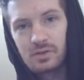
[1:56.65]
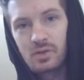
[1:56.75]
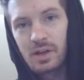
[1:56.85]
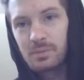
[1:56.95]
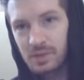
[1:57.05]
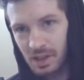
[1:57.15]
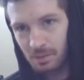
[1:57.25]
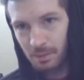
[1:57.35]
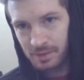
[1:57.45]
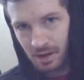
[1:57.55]
dream
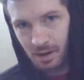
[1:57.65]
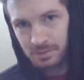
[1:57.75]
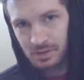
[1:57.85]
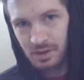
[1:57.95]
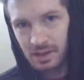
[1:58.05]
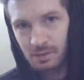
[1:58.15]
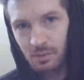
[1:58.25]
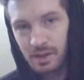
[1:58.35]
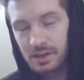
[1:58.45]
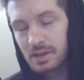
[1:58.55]
team up top, so they can
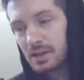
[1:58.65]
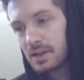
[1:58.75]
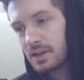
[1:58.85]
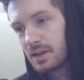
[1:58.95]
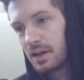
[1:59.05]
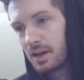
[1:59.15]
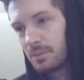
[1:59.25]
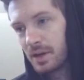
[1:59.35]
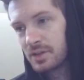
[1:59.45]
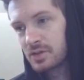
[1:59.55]
win.
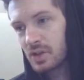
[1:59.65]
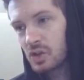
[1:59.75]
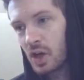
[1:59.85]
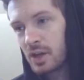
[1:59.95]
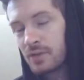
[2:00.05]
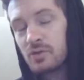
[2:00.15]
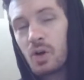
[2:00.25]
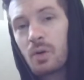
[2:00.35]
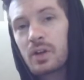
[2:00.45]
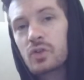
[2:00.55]
I have
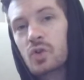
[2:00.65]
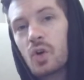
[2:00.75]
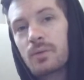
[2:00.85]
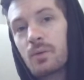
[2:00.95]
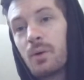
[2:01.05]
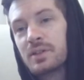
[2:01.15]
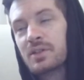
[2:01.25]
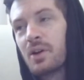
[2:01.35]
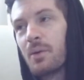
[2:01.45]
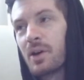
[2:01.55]
no control over what's
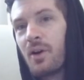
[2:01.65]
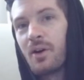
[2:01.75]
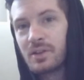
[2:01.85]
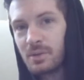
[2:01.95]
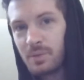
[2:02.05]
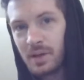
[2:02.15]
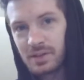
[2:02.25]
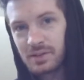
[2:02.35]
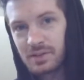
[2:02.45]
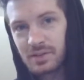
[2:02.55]
going on the
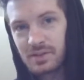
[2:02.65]
pitch.